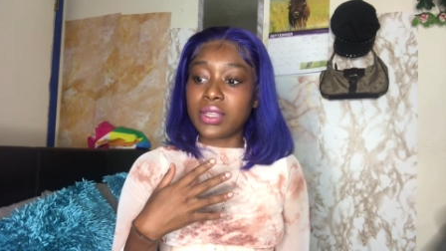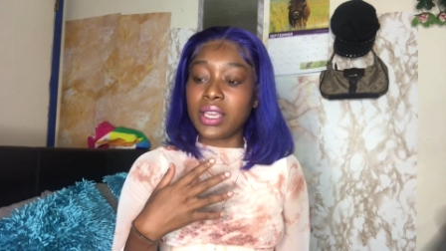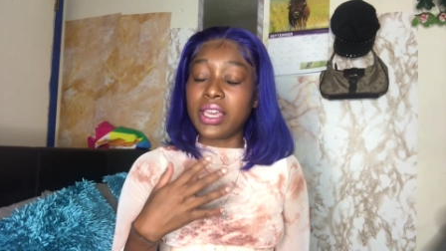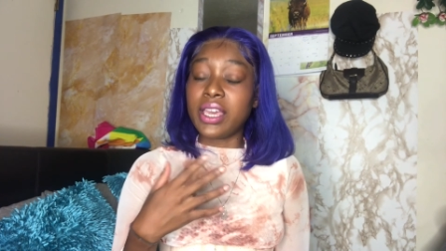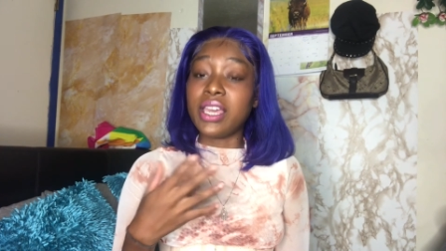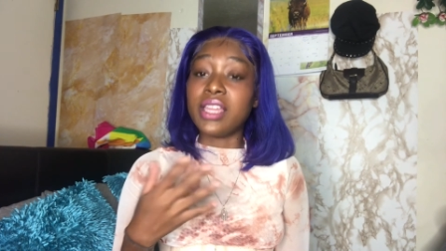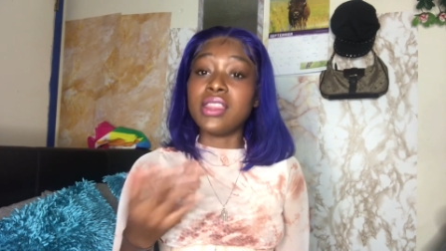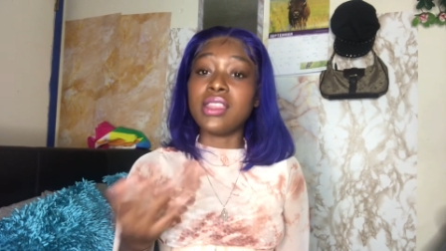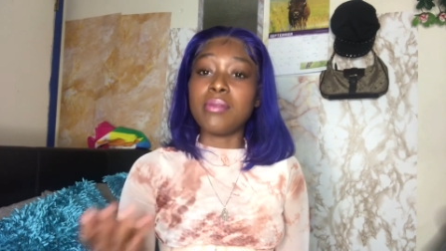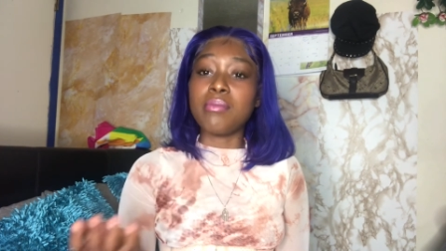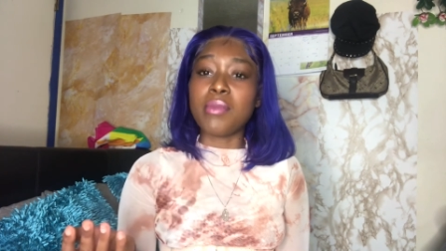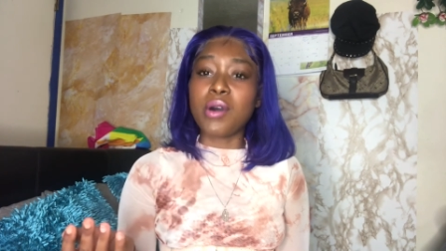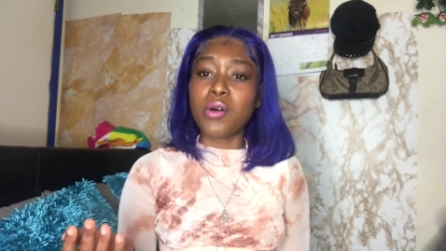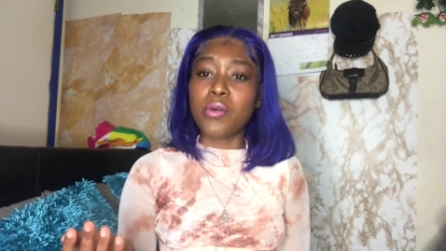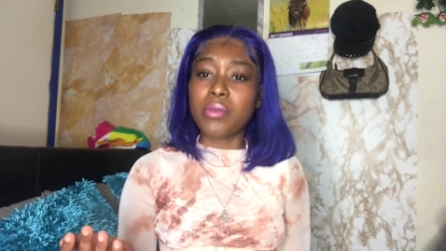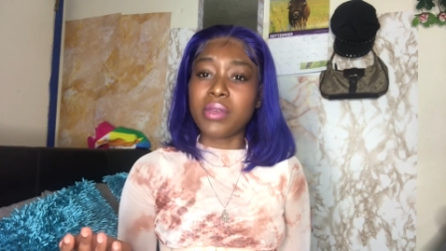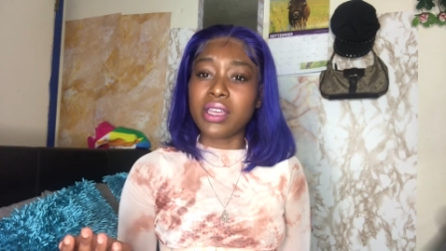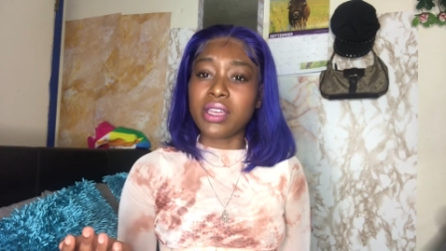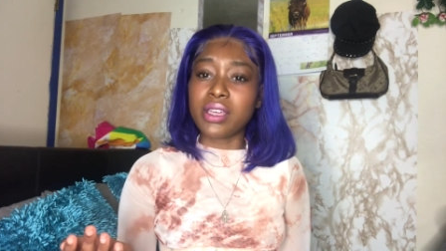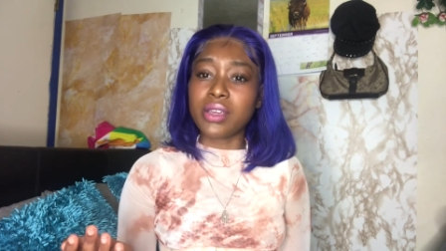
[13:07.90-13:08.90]
in the
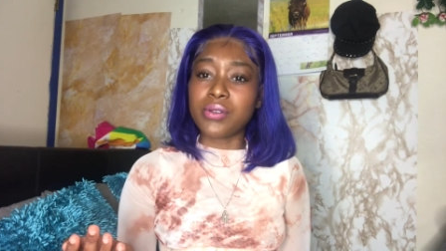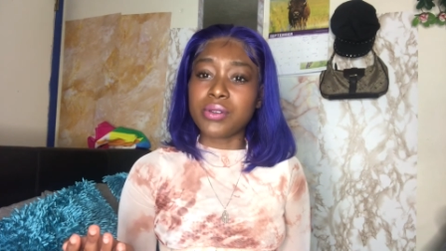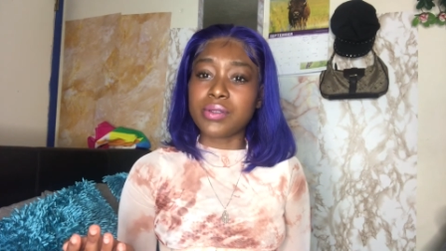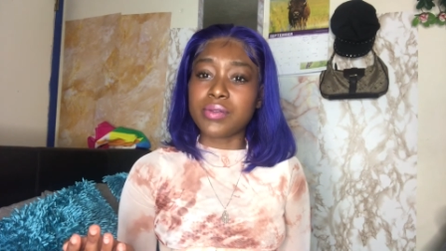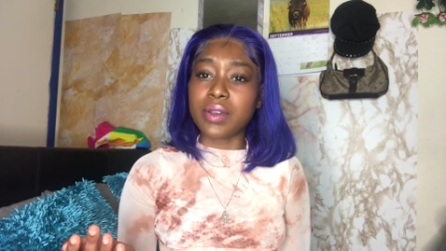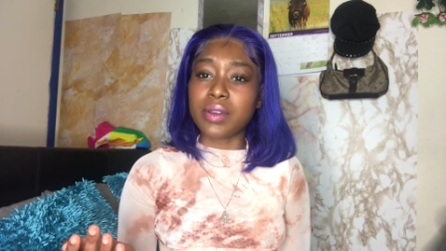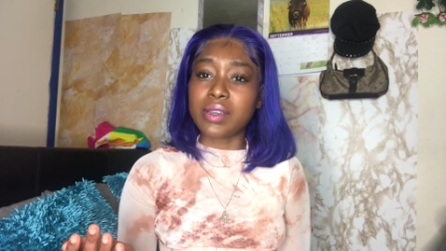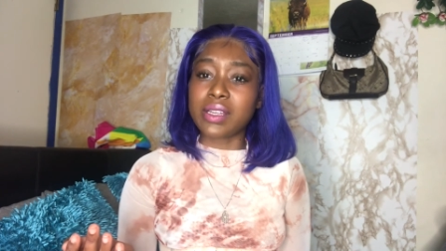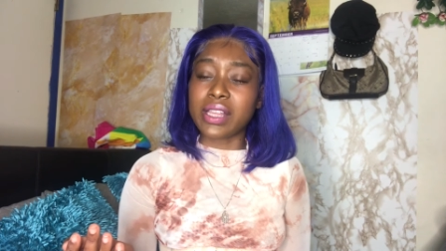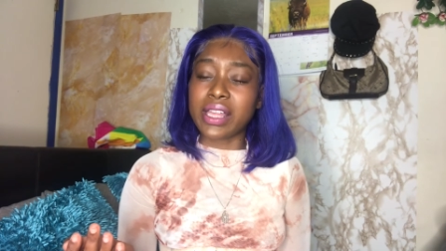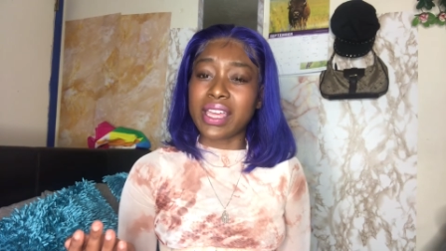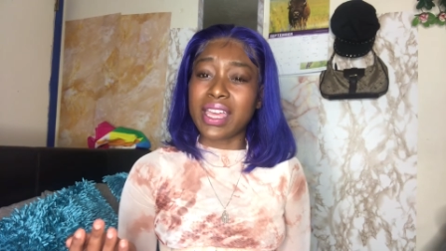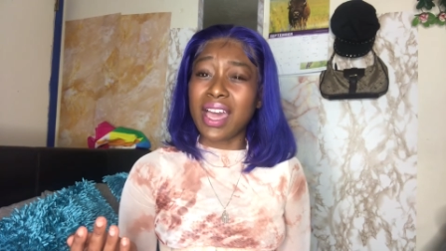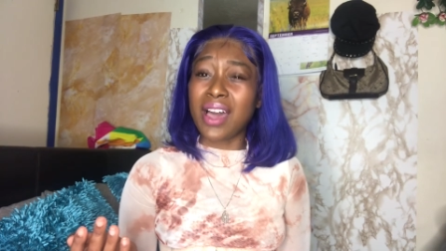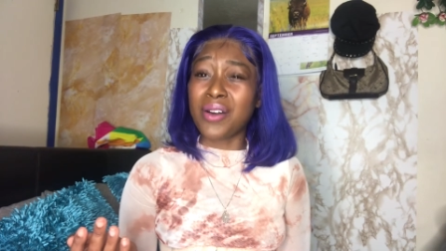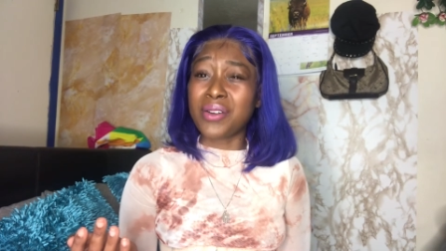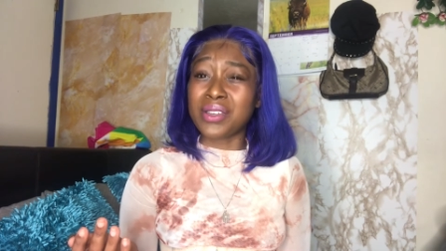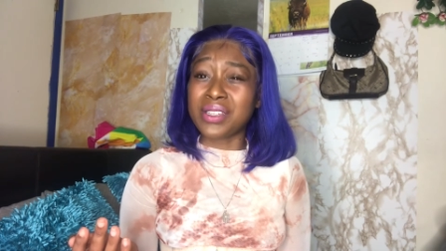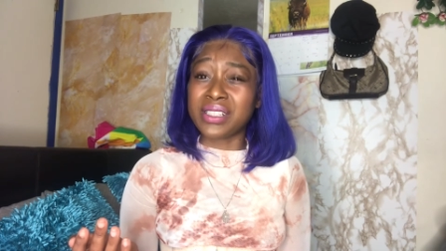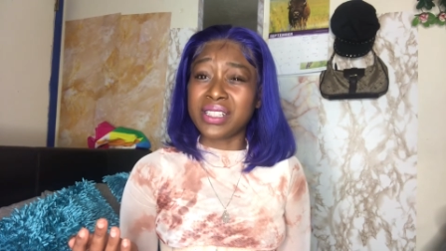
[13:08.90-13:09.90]
moment it was very like
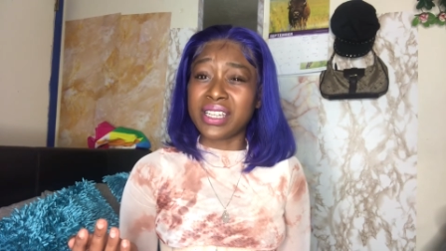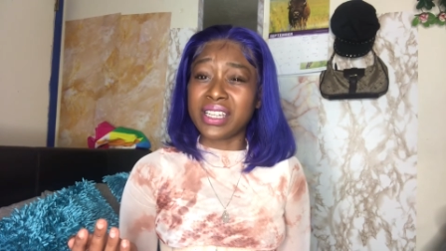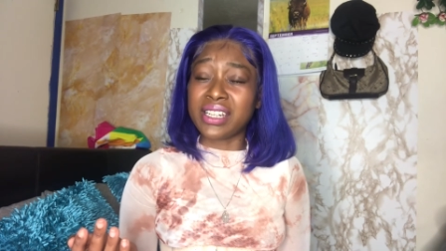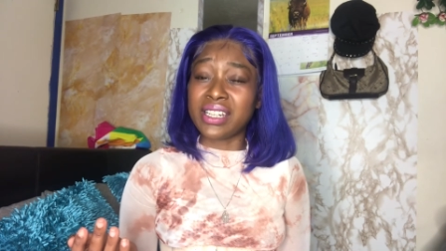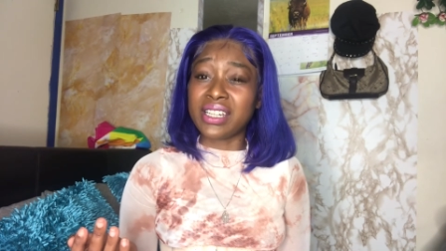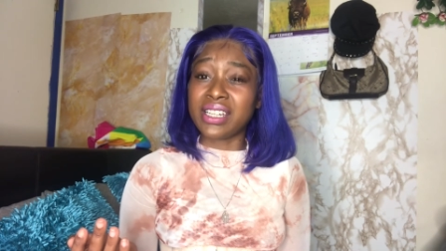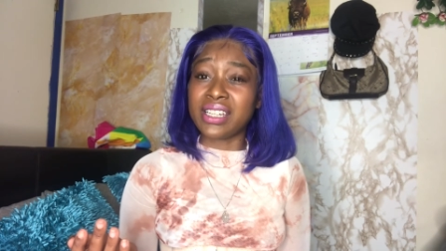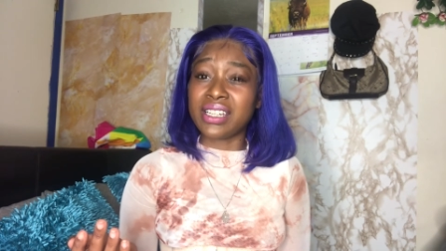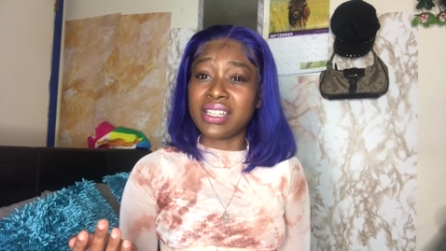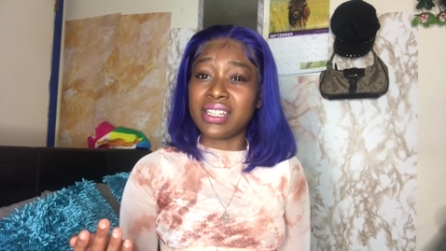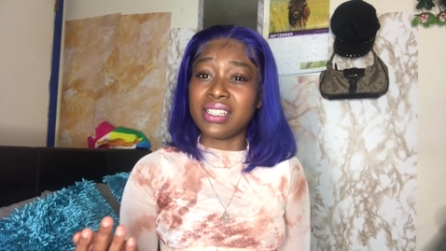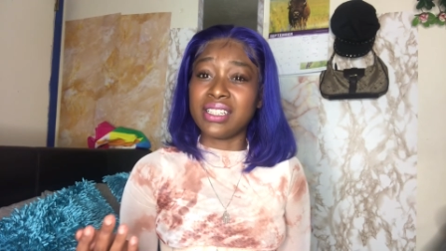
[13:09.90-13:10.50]
calculated